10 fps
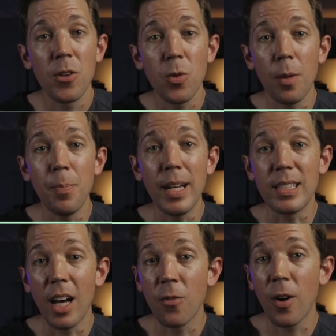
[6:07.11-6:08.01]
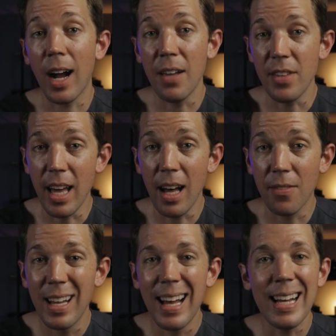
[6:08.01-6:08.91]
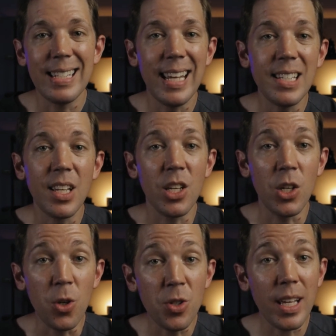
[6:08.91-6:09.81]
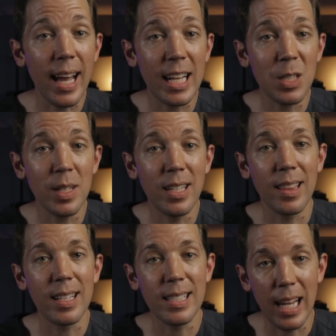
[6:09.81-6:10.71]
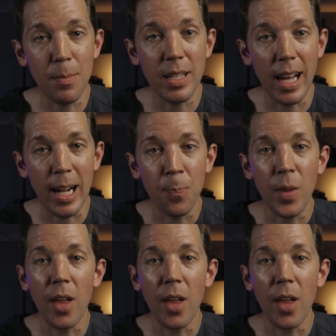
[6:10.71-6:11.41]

So when being done for IVF, a TESA usually has to be done the same day,